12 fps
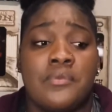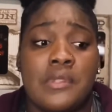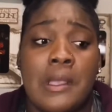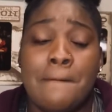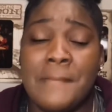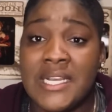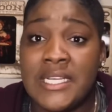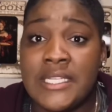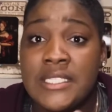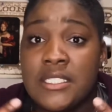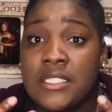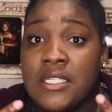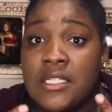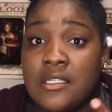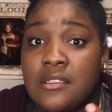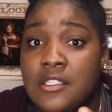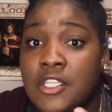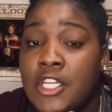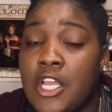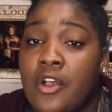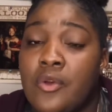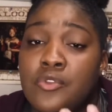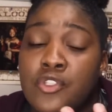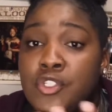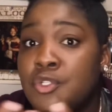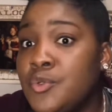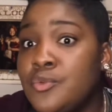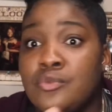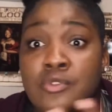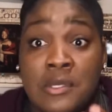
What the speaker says: But, you know, the two